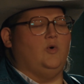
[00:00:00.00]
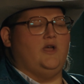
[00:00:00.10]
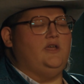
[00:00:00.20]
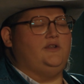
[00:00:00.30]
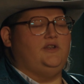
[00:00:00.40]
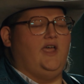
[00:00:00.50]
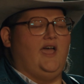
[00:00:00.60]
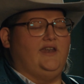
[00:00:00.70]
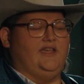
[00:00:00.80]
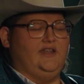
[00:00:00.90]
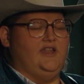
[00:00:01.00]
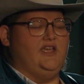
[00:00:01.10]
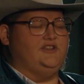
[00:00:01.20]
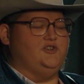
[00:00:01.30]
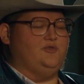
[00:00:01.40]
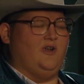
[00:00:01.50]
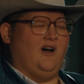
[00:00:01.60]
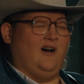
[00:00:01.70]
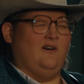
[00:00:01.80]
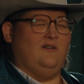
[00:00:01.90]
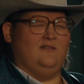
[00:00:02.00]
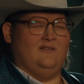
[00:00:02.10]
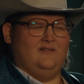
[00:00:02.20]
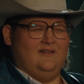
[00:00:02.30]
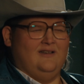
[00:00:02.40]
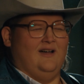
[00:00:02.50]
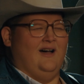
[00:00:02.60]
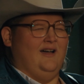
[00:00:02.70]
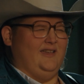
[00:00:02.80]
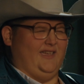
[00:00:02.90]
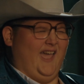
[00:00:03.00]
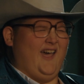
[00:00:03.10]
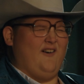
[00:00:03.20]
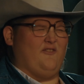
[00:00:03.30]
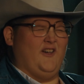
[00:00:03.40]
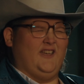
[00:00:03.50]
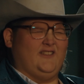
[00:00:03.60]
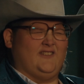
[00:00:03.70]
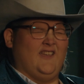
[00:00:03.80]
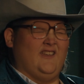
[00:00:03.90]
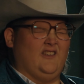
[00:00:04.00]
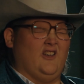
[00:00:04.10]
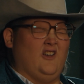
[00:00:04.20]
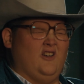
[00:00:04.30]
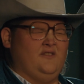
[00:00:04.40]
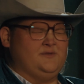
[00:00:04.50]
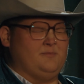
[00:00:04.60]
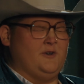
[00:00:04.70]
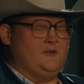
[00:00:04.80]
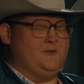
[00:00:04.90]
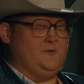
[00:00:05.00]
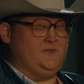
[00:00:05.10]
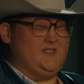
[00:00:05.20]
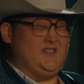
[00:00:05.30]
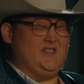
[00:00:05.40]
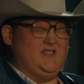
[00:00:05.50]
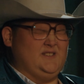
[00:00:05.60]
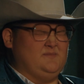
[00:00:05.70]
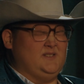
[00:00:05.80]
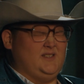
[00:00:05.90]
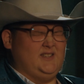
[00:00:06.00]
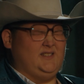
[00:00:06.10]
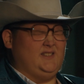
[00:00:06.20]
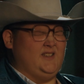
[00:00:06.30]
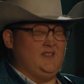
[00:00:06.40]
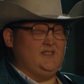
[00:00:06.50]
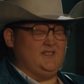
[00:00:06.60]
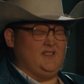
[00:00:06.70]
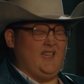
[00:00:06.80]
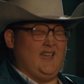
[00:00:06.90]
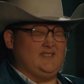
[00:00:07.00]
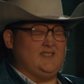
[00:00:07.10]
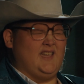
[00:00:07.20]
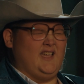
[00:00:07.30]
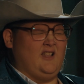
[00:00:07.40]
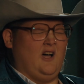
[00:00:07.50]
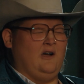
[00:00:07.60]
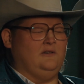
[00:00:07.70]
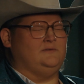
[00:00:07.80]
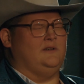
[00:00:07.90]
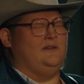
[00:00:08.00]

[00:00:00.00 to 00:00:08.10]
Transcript: when daddy did you wrong. Yeah, fake tan covers bruises, but it doesn't last that long.